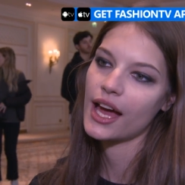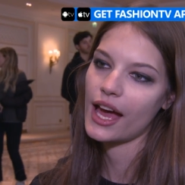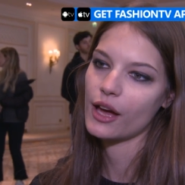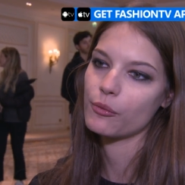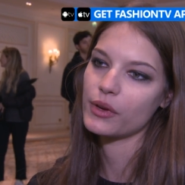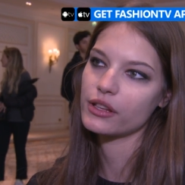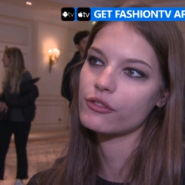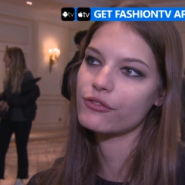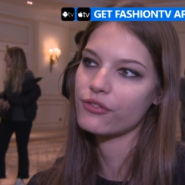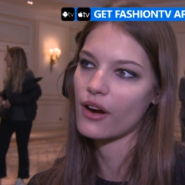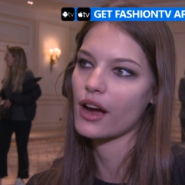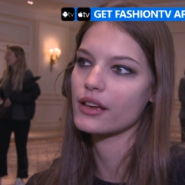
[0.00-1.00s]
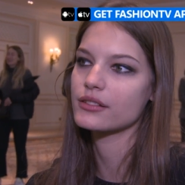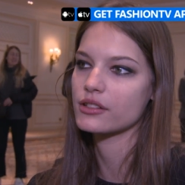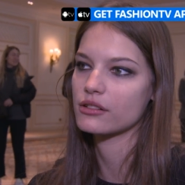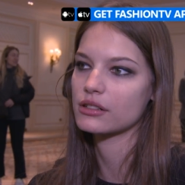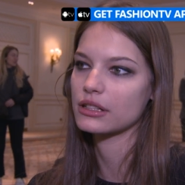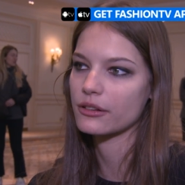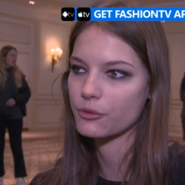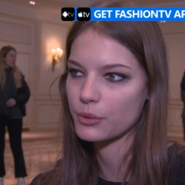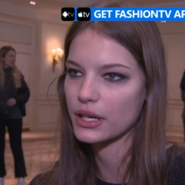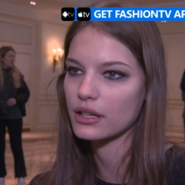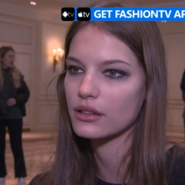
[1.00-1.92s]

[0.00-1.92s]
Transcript: And when you find your real